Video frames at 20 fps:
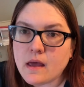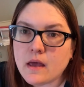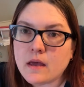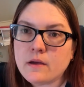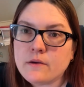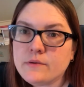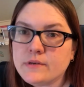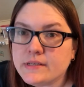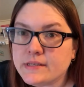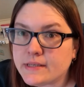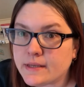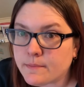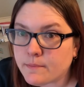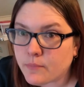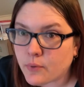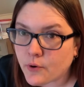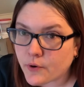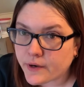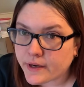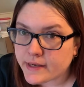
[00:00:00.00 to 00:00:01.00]
It was
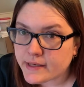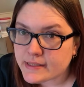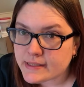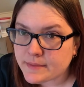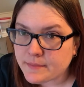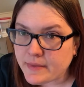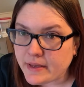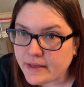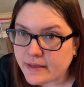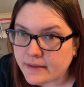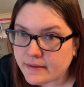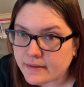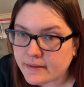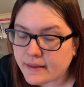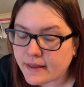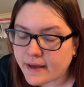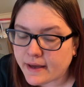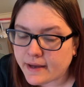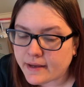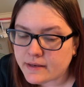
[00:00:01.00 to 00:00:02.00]
important to me
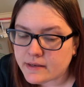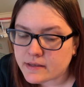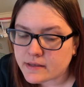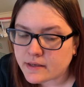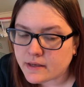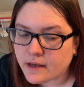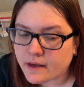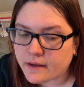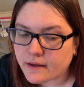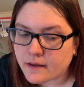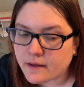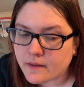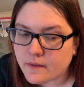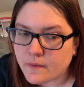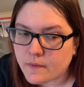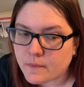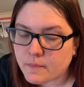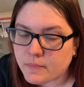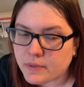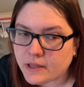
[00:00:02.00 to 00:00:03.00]
that
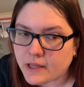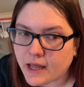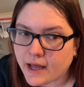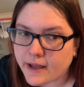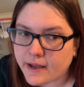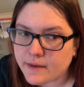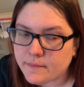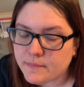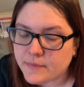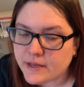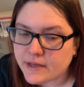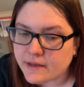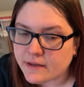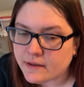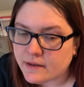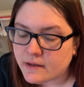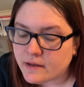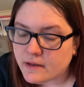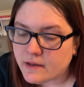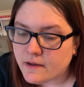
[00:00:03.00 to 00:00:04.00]
the ply be
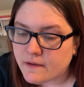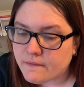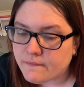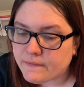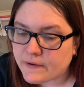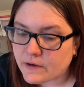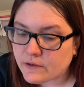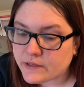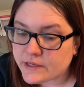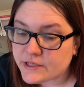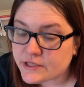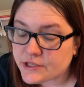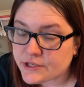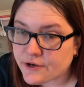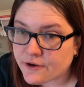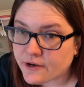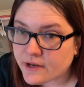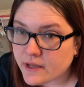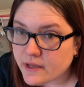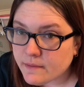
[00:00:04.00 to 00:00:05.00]
fairly
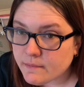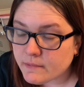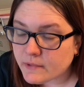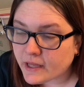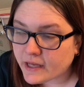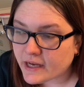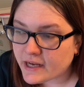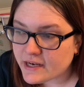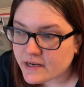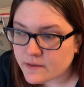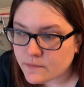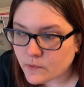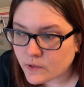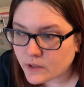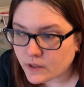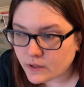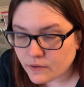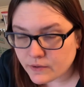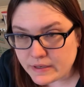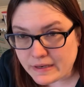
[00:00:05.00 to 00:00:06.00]
sturdy. I didn't want
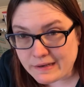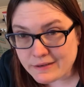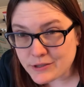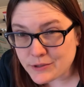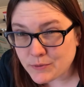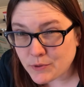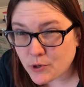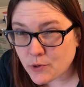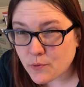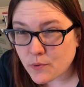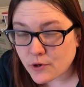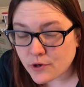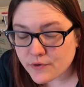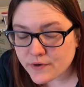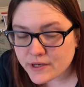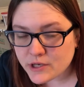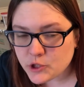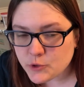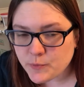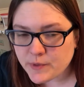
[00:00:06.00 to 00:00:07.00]
to go down to a 1/4
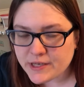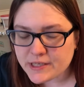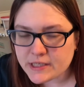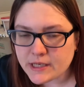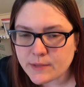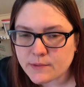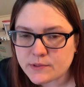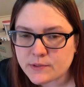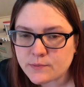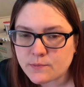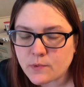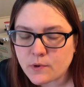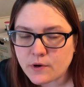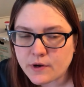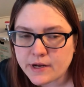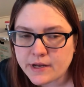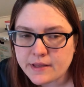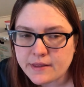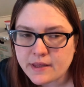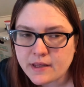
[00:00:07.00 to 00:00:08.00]
inch because I was
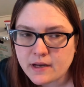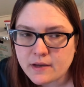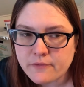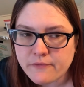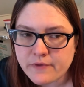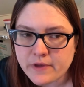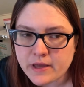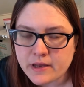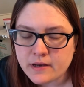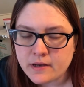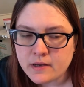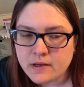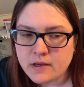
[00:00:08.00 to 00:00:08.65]
worried that if it